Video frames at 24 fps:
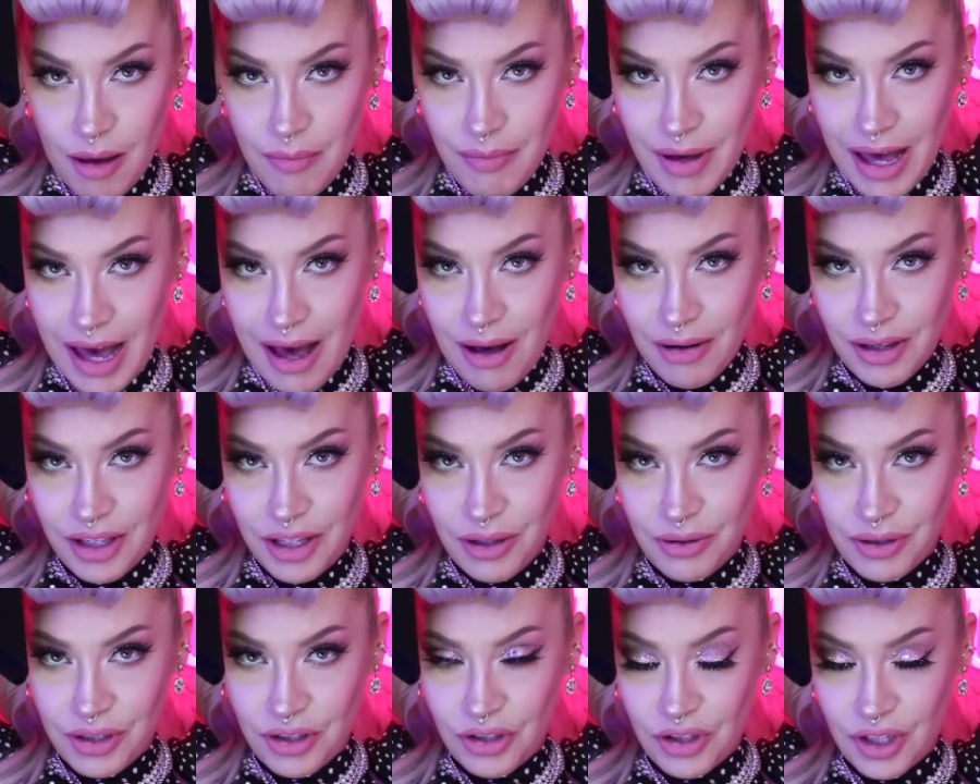But how
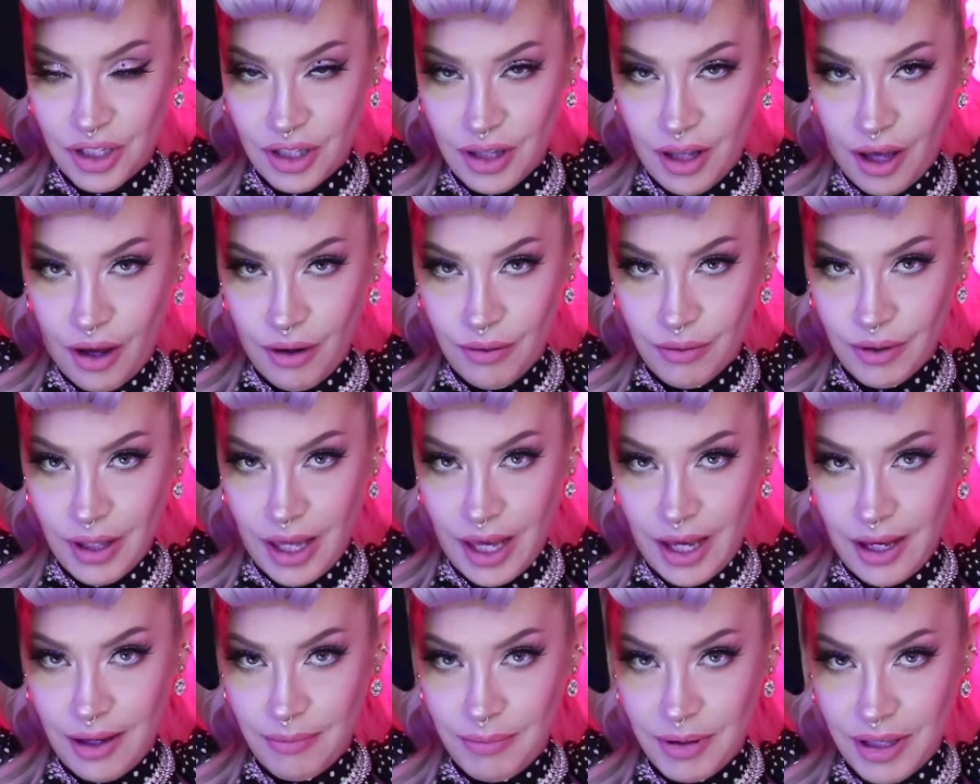cute is she though,
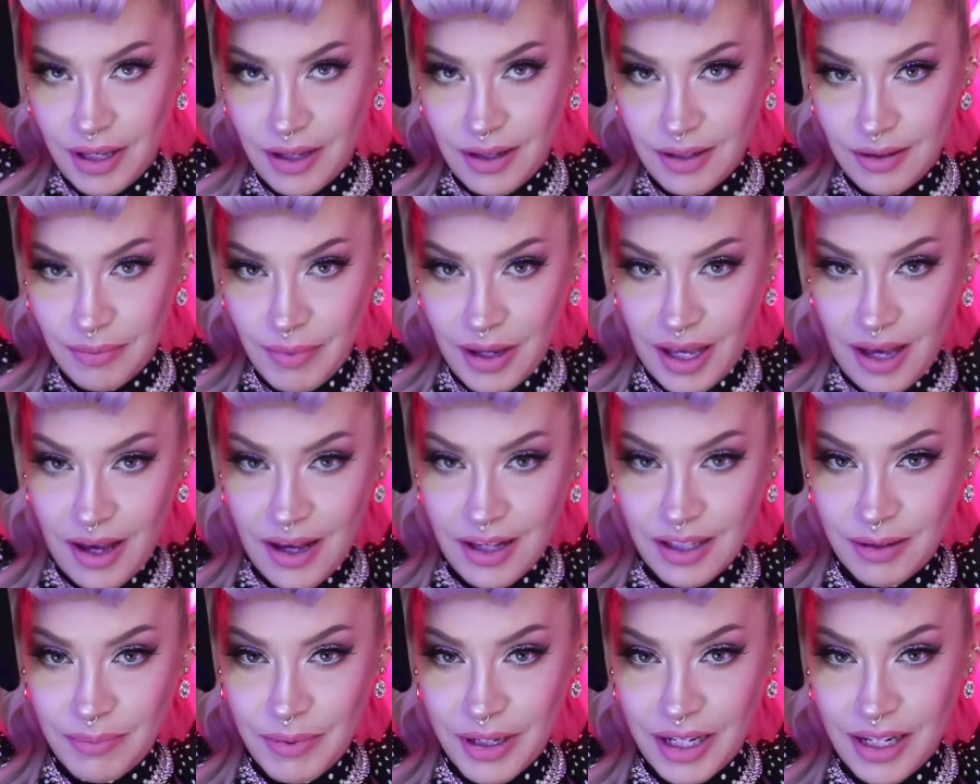okay? Because my
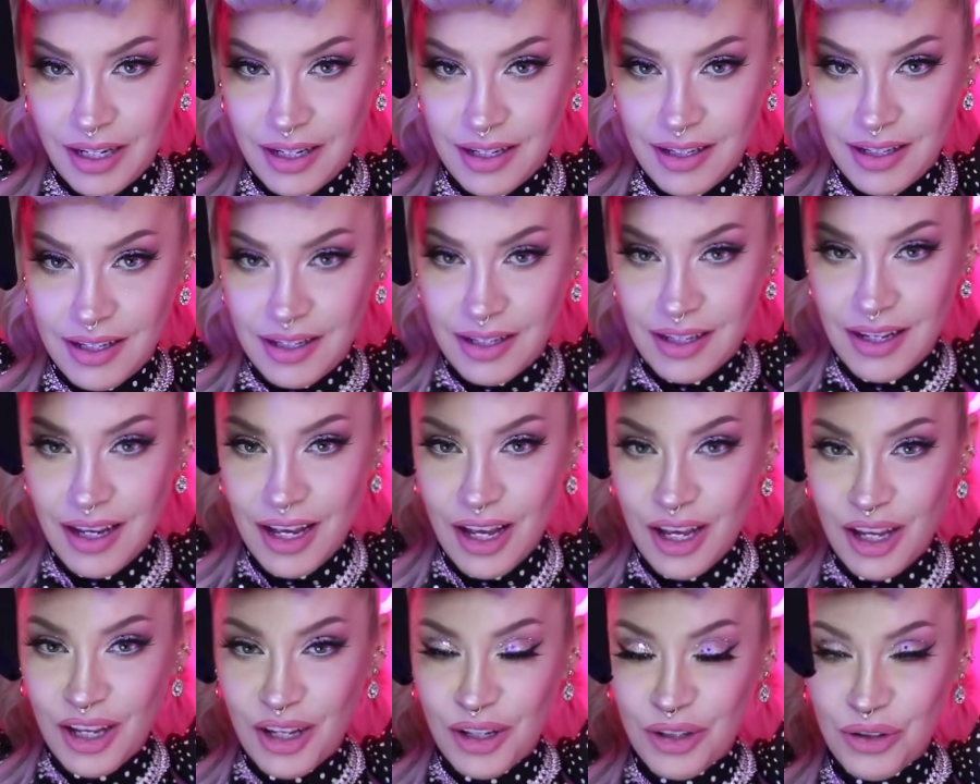husband
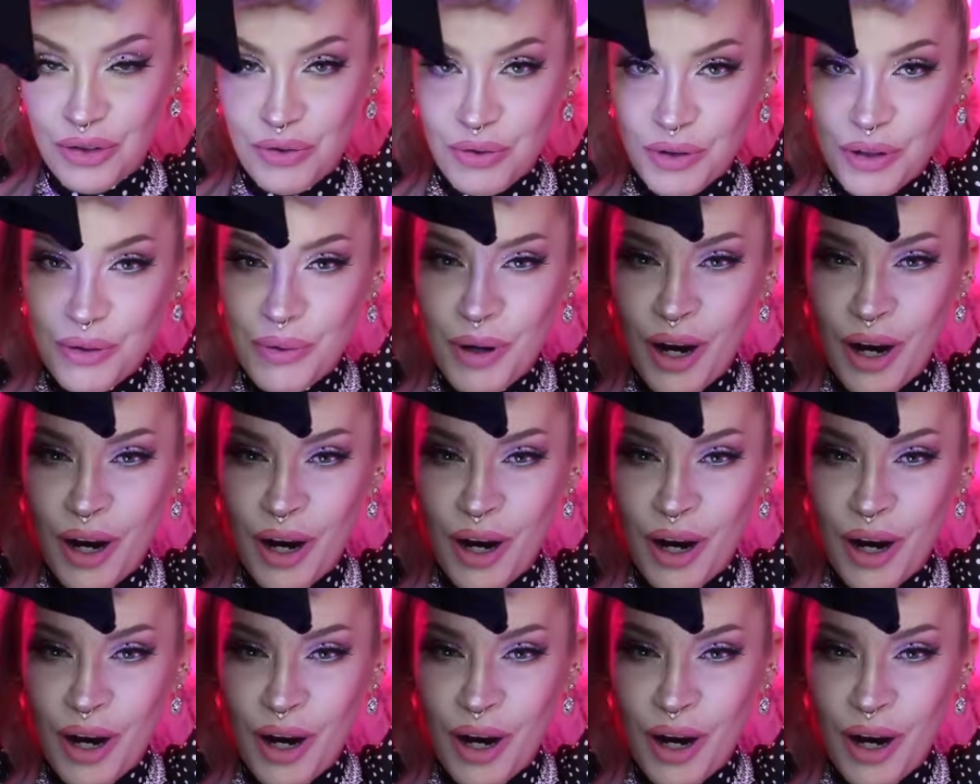drew